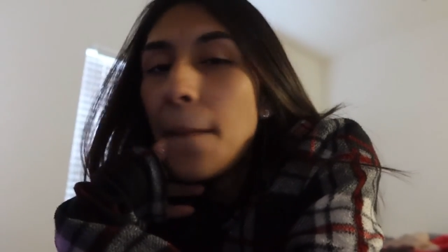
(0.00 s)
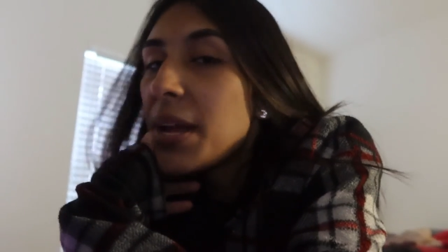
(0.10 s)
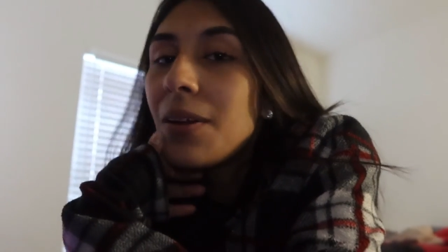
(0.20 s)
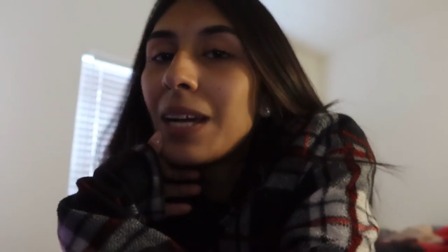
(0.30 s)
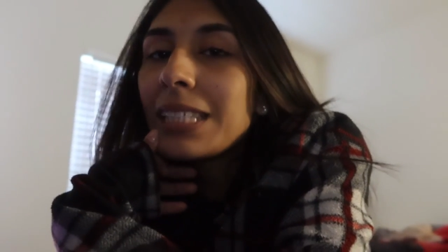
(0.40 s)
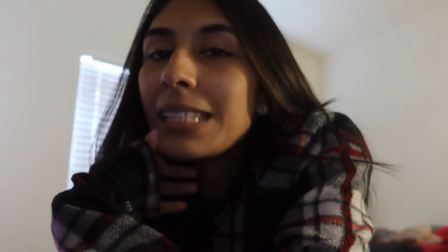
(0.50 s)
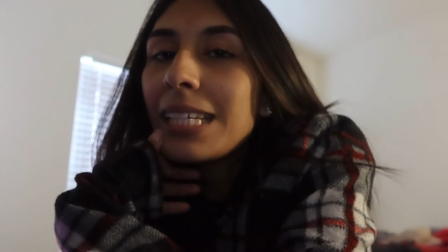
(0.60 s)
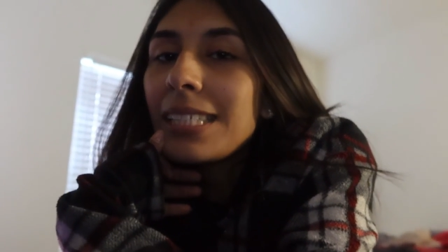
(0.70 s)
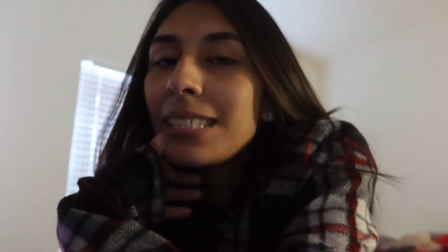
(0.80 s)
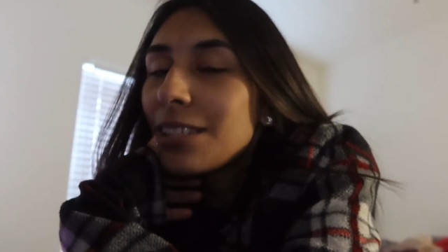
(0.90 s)
But anyways,
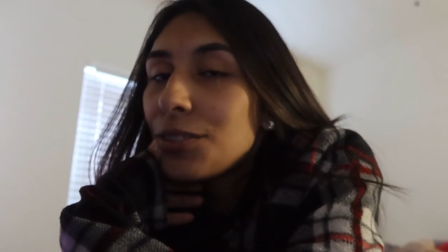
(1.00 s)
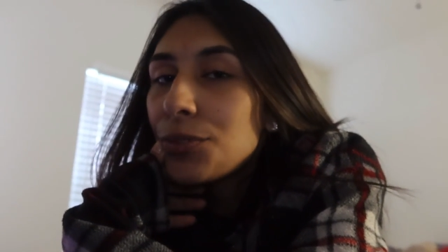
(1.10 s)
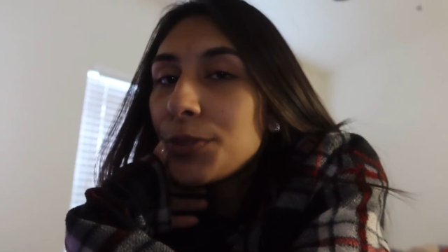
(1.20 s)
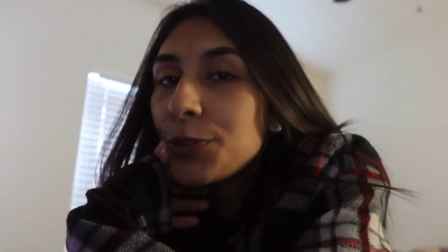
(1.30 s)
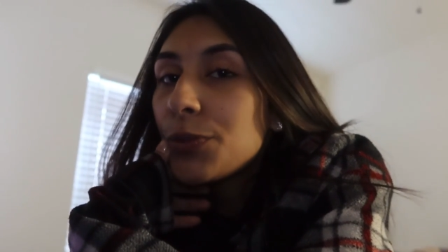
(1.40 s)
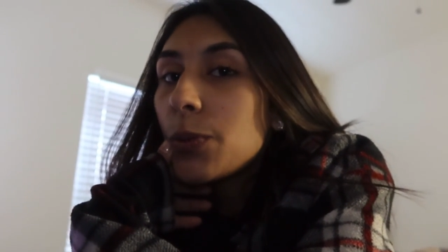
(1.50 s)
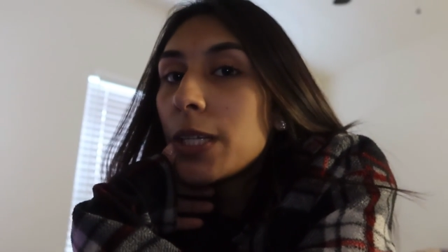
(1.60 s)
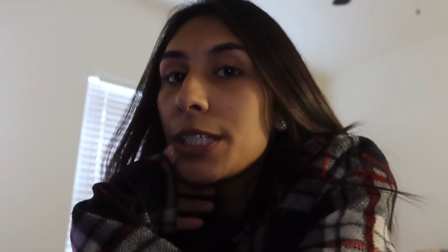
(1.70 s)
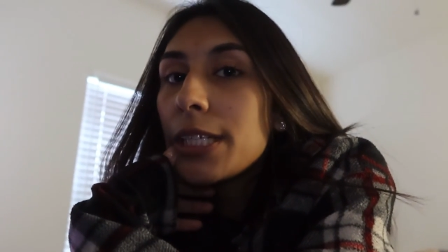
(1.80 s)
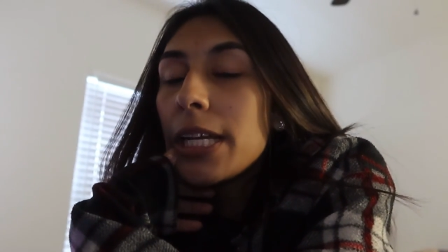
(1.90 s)
guys, thank you so much for
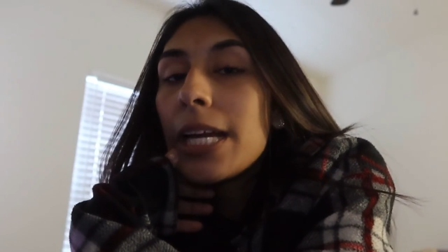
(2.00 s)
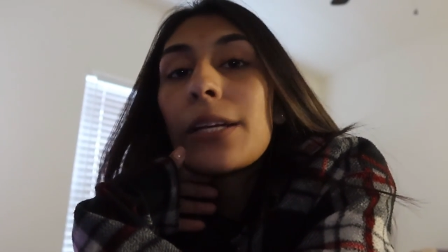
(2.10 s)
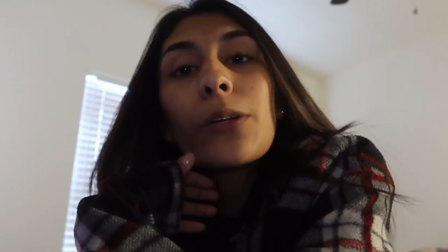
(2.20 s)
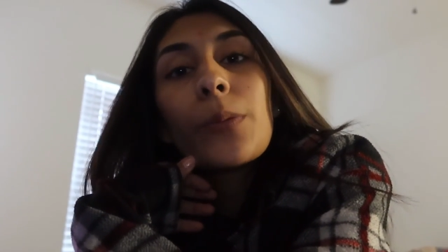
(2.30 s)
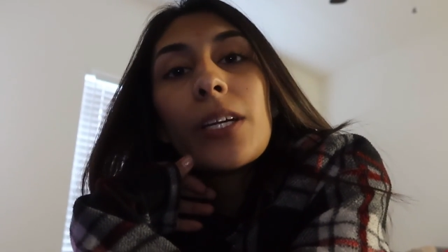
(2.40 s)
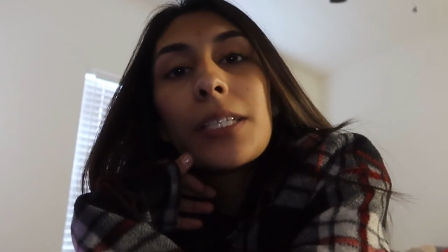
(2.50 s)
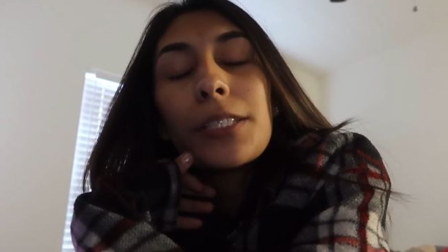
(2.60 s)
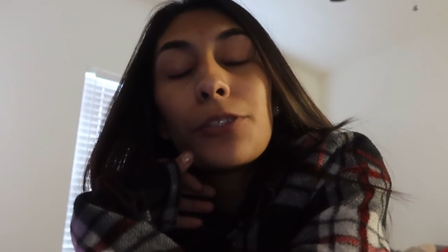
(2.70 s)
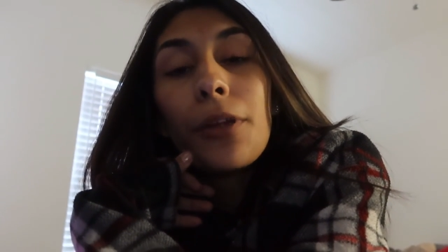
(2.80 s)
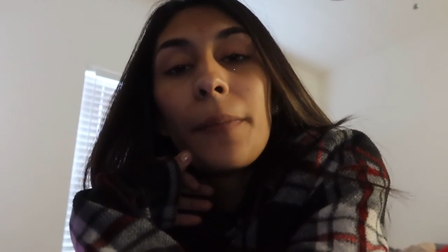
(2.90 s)
watching, and I hope you guys
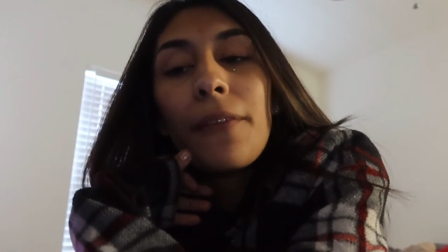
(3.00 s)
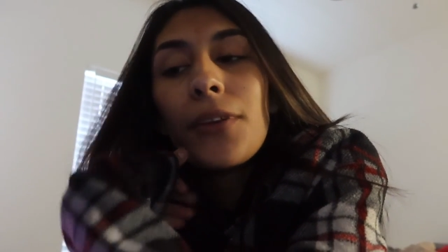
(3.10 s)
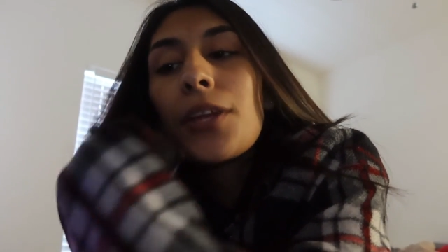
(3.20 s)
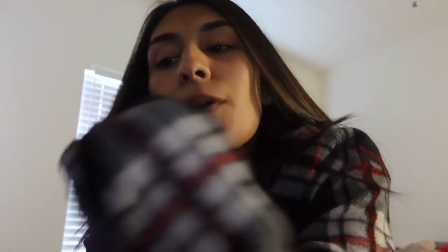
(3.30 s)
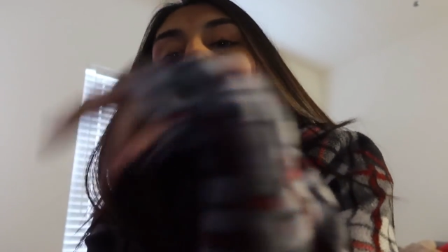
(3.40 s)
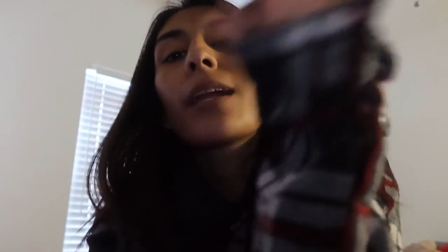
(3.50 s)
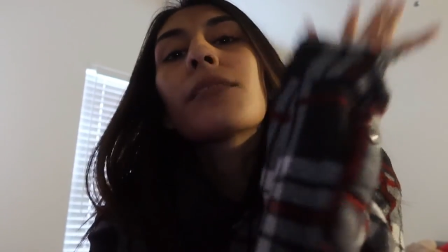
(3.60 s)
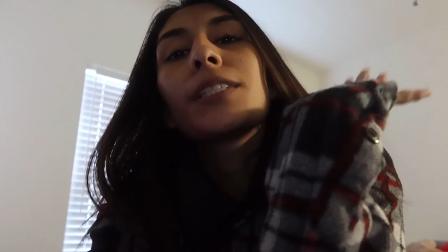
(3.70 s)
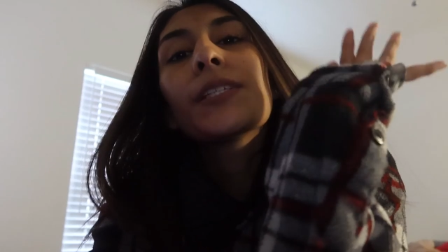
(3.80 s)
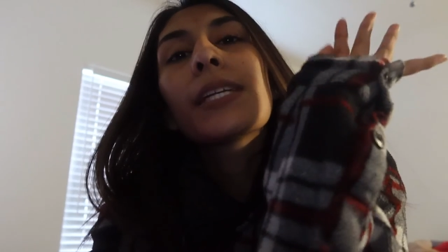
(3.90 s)
enjoyed my video, and I'll
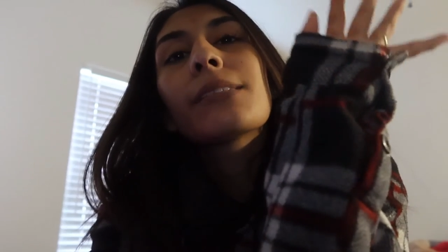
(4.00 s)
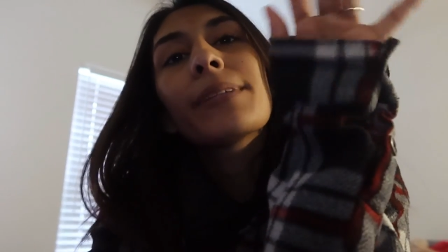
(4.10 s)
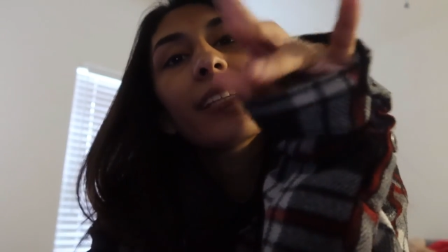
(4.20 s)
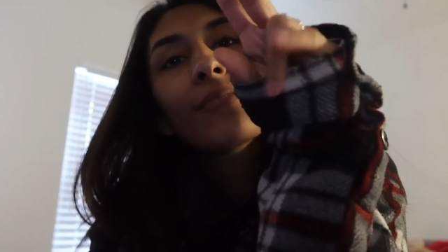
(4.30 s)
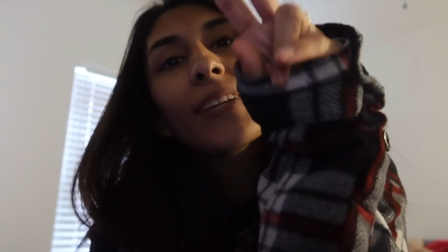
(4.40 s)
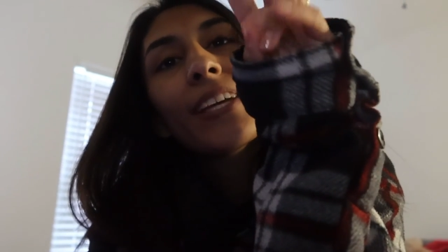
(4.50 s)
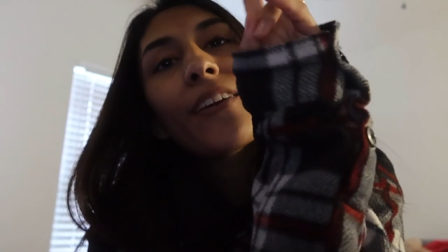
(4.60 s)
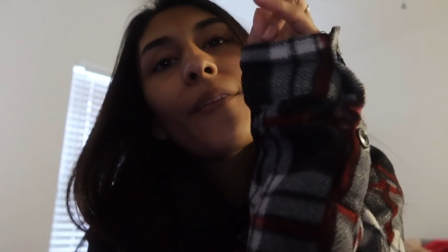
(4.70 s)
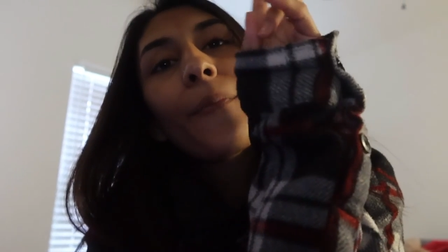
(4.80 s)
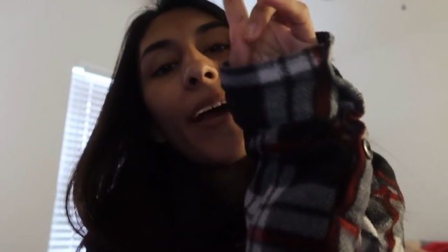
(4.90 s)
see you guys in my next video.